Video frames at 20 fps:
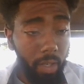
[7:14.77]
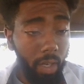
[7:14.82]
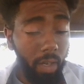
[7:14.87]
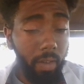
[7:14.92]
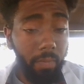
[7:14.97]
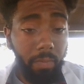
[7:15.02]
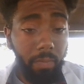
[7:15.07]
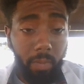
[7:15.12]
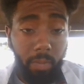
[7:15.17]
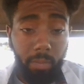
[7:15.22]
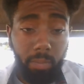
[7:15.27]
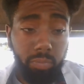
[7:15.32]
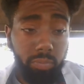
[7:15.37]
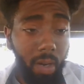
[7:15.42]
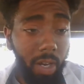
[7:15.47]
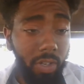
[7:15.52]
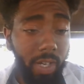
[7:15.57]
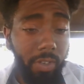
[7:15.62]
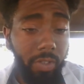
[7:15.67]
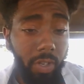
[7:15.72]
Uh,
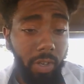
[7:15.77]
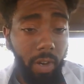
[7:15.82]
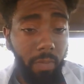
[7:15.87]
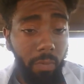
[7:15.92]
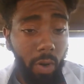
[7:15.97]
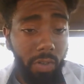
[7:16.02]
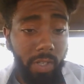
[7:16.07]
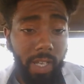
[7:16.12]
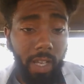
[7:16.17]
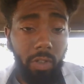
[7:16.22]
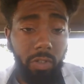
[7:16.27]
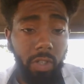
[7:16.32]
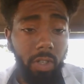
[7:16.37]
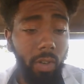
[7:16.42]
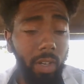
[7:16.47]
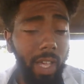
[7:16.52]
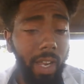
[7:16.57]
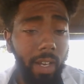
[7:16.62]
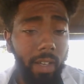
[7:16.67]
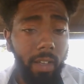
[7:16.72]
probably transiting your first house, you
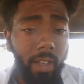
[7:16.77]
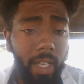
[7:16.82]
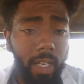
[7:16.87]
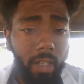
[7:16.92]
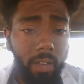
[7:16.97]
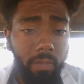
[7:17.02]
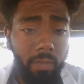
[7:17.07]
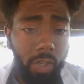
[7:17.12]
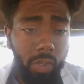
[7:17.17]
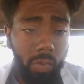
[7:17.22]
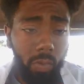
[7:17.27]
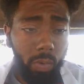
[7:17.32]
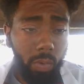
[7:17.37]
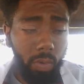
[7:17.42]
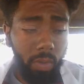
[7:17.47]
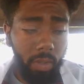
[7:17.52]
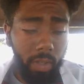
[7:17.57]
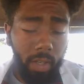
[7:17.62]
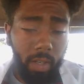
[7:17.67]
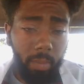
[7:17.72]
know, a lot of
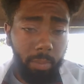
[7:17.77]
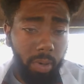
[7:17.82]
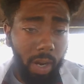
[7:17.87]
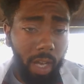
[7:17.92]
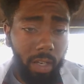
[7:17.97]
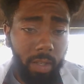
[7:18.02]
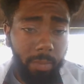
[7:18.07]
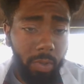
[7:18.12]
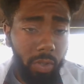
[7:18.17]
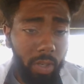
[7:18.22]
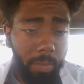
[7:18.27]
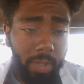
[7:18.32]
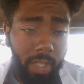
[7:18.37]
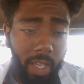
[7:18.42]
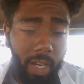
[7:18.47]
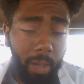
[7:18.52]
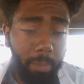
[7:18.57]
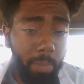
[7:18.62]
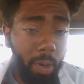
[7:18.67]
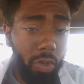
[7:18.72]
individual uh, problems, you know what I'm
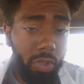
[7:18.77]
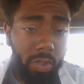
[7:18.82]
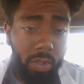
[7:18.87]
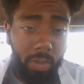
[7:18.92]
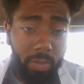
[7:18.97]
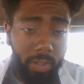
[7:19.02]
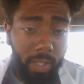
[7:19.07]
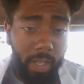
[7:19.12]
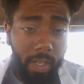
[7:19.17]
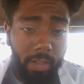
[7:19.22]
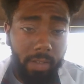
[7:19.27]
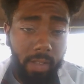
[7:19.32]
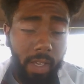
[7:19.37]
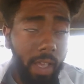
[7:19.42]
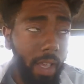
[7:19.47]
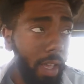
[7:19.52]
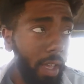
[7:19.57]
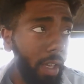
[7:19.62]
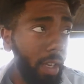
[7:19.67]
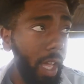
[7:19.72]
saying, like personal things,
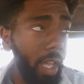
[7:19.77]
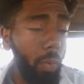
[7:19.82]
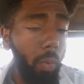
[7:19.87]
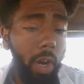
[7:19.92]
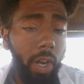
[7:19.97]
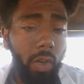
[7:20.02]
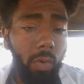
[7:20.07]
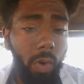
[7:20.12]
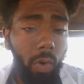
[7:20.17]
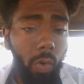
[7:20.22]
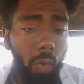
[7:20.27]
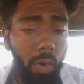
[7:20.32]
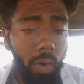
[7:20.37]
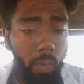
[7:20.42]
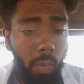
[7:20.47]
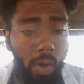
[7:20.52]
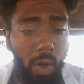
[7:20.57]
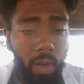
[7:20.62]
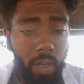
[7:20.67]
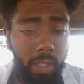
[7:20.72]
like where you were
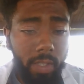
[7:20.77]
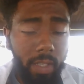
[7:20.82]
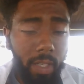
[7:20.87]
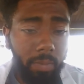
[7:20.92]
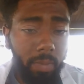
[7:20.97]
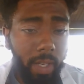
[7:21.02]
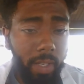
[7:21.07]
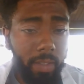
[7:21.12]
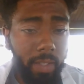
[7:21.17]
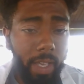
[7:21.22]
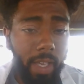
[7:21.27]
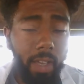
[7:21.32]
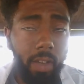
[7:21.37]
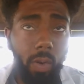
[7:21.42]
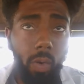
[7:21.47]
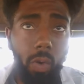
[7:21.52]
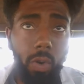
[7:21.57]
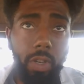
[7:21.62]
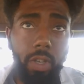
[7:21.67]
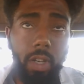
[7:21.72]
going wrong and stuff like
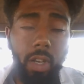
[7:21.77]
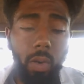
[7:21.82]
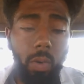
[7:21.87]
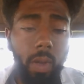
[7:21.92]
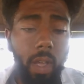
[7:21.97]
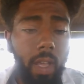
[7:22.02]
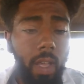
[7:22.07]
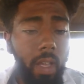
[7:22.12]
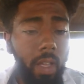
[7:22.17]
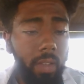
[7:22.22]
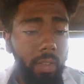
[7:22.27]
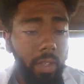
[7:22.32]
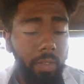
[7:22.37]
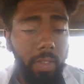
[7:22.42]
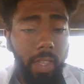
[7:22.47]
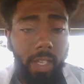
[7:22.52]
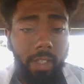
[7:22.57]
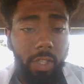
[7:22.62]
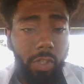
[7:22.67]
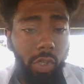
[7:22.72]
that, or, you know, the
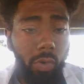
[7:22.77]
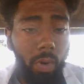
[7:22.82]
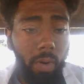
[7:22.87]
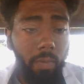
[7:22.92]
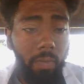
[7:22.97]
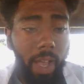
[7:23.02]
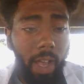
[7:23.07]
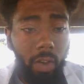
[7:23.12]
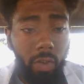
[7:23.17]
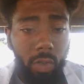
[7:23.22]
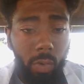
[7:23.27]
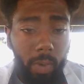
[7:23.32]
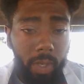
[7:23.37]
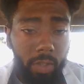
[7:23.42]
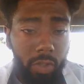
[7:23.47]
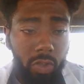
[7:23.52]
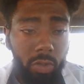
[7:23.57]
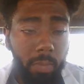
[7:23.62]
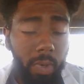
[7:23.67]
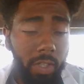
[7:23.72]
things that you were
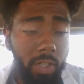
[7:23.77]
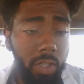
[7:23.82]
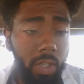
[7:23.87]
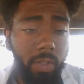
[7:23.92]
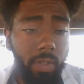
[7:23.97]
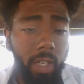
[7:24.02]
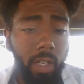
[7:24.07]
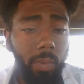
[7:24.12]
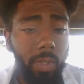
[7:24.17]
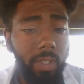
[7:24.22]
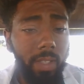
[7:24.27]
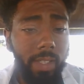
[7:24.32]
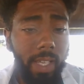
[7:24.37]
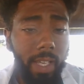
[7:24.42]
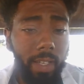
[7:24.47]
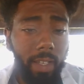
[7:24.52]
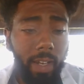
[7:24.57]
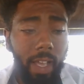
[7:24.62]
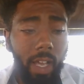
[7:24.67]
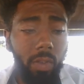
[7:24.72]
valuing too much, you know, dealing with the
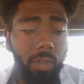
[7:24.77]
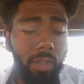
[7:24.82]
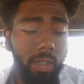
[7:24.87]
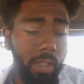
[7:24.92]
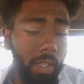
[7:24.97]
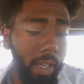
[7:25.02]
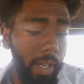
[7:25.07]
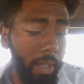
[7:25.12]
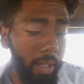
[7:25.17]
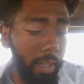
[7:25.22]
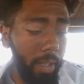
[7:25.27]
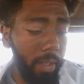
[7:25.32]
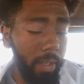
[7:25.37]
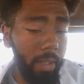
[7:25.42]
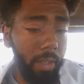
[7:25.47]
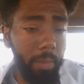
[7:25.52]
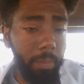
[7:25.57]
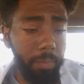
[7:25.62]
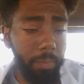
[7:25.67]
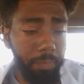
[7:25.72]
second house, like,
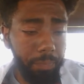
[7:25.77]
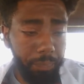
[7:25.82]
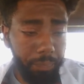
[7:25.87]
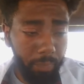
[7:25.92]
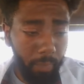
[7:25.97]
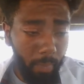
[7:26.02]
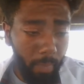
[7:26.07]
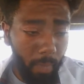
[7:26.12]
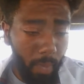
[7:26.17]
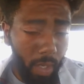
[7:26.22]
um,